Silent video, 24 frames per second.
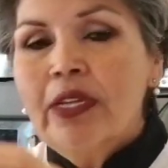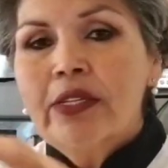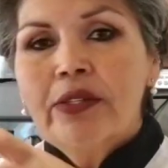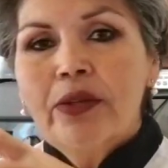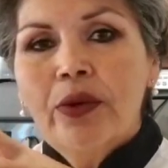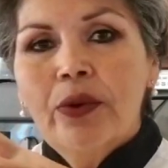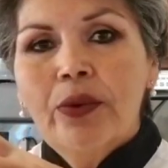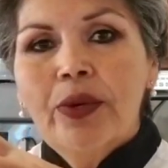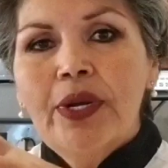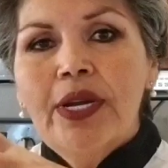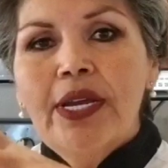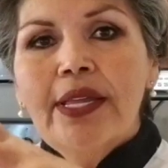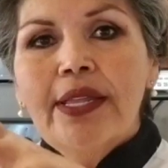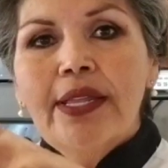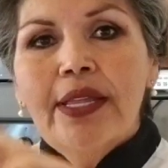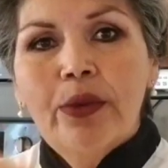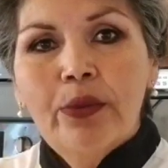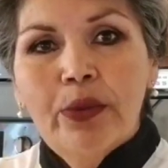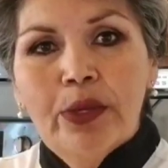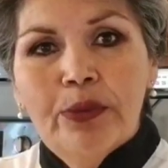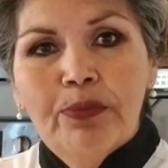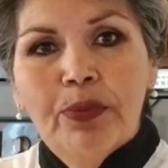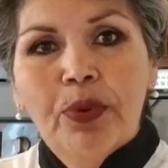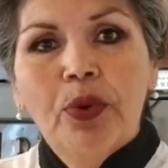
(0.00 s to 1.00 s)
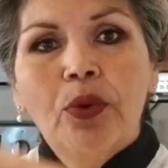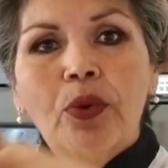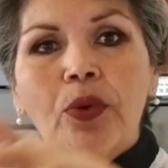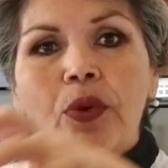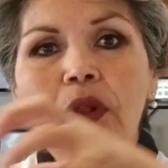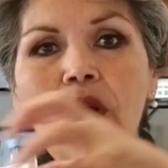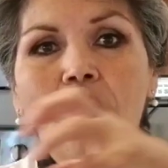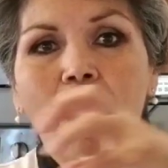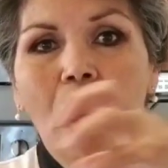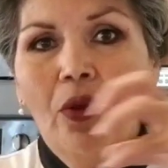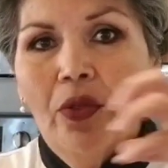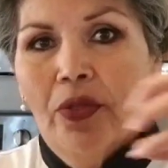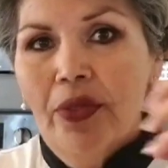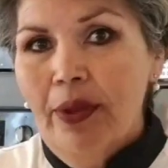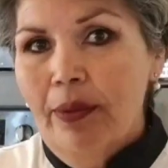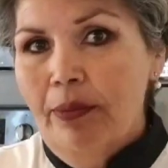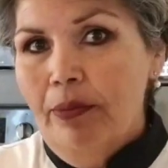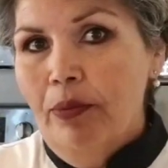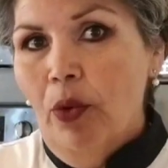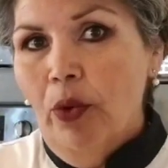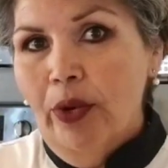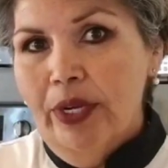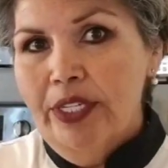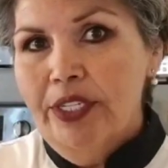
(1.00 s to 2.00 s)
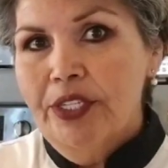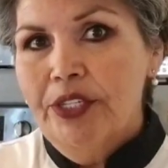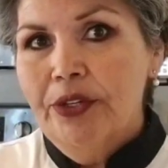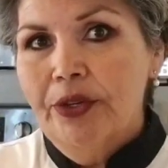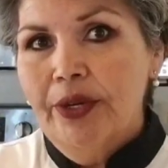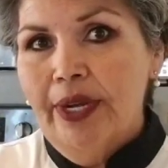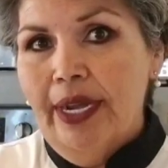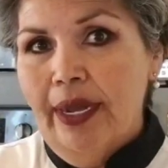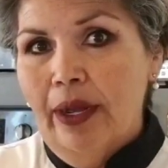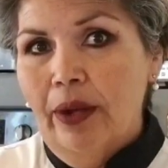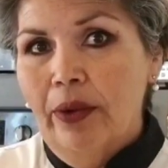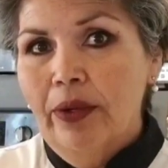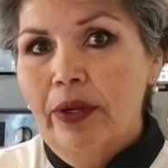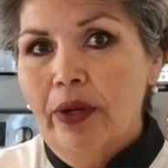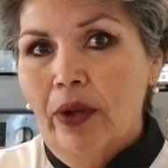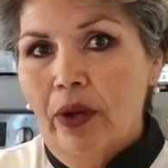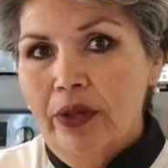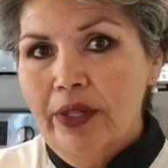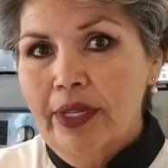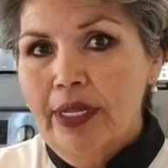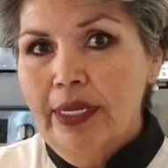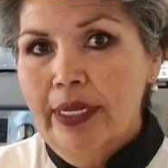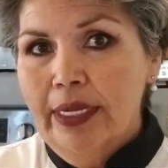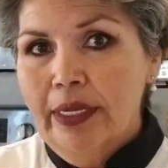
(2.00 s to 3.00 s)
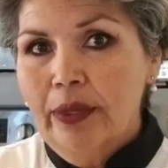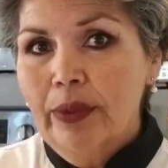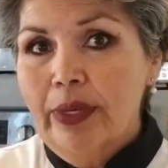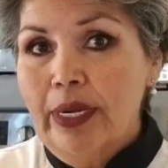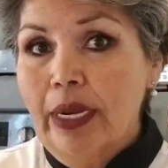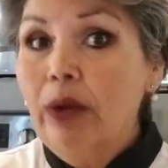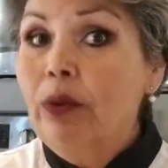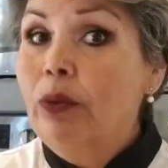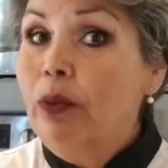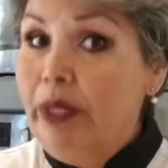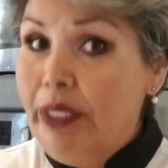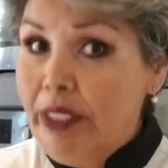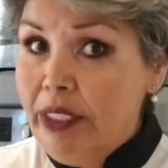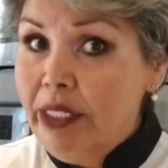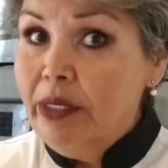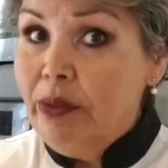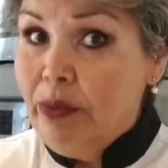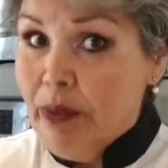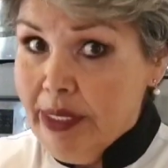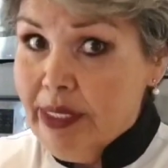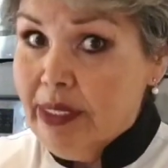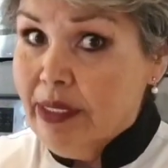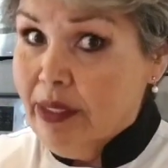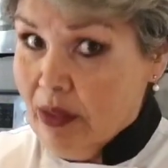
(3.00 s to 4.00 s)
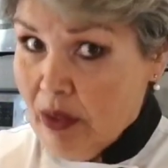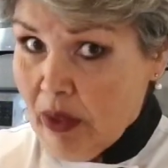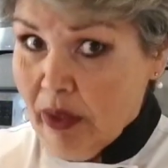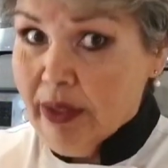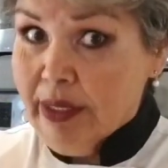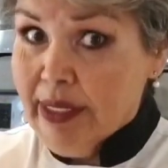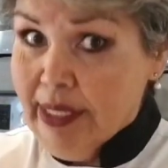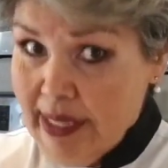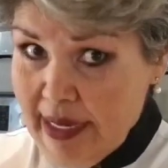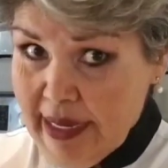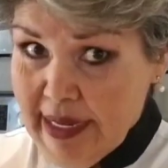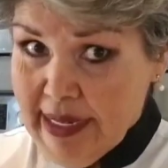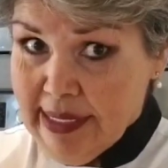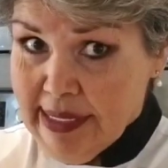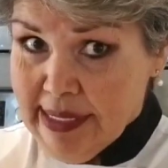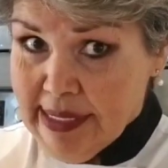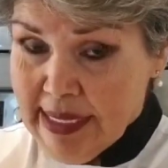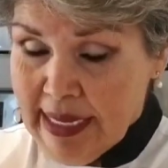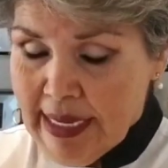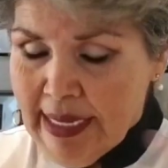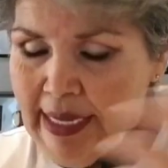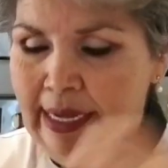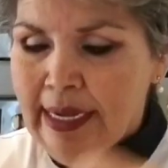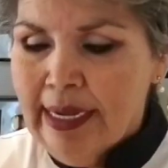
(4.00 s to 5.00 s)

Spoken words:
So it would pull all the moisture out, all the liquid out, which is what salt does.